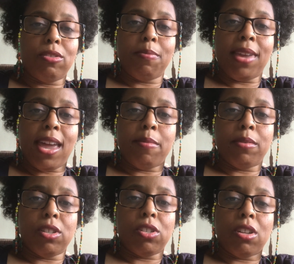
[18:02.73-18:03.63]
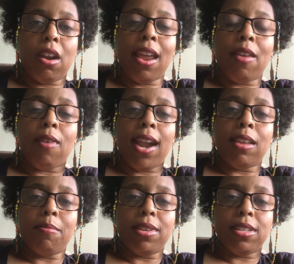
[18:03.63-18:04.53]
to be able to start a
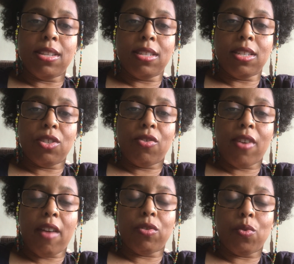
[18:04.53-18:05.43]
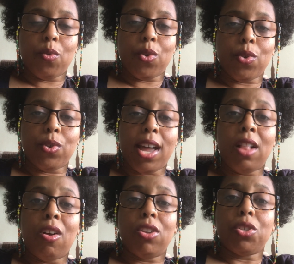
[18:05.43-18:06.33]
writing business and travel the world,
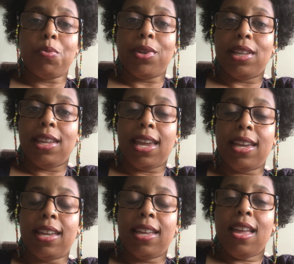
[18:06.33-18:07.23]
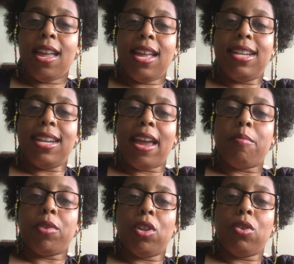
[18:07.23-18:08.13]
I'll also put a link
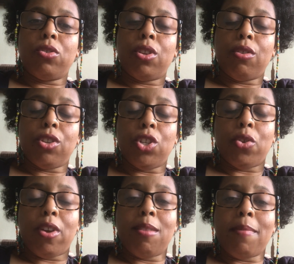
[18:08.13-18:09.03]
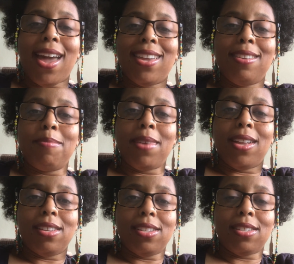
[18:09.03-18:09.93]
down below so you can join my
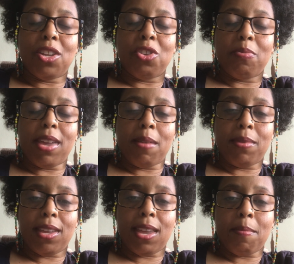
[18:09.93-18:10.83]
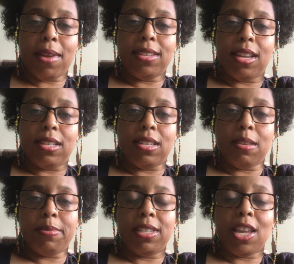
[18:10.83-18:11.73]
email list, and you'll be able to get my 10
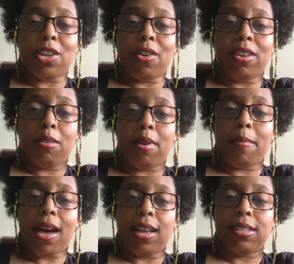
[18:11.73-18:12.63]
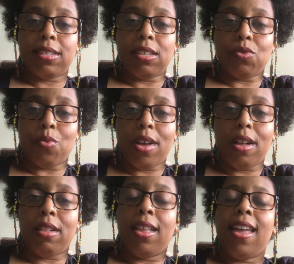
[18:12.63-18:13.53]
tips in your email box as
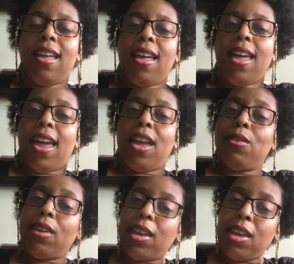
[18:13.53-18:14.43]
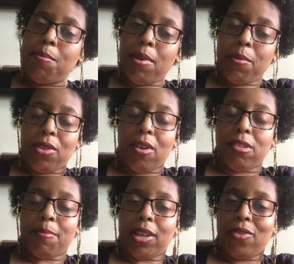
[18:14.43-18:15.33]
well. And you can keep up with all
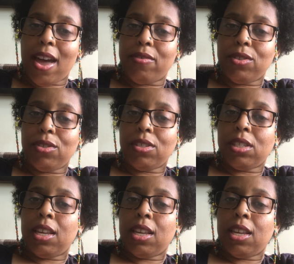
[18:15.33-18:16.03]
of my travels.